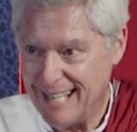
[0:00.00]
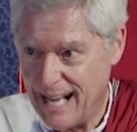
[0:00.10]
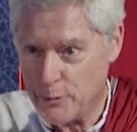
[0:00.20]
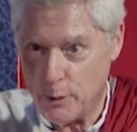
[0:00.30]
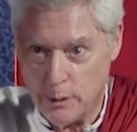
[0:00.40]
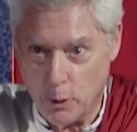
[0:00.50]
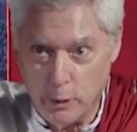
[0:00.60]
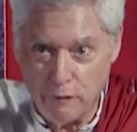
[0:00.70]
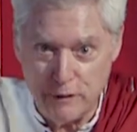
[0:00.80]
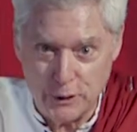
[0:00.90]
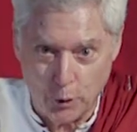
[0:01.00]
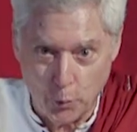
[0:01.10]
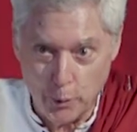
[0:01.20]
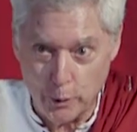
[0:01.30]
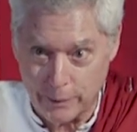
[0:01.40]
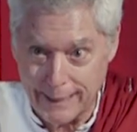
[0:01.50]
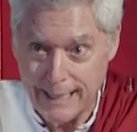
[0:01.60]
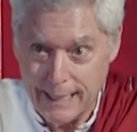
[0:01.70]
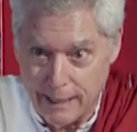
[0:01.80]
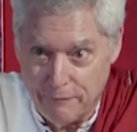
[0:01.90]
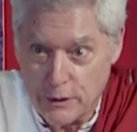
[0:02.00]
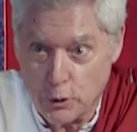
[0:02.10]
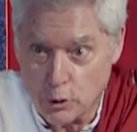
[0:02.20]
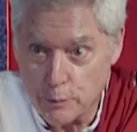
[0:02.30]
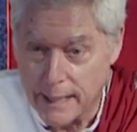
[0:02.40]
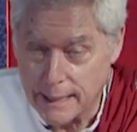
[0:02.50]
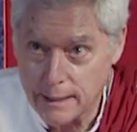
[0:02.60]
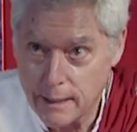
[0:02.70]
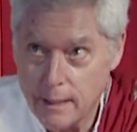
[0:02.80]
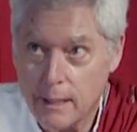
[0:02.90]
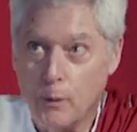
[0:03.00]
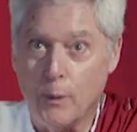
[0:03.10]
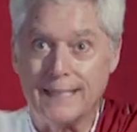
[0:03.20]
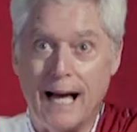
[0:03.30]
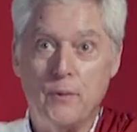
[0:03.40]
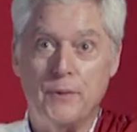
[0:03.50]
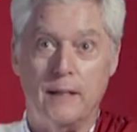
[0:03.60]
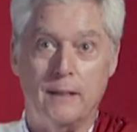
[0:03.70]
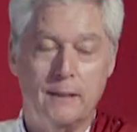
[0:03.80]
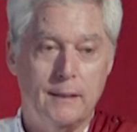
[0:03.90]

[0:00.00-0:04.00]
Out there in the real physical world, in physical space. What's out there?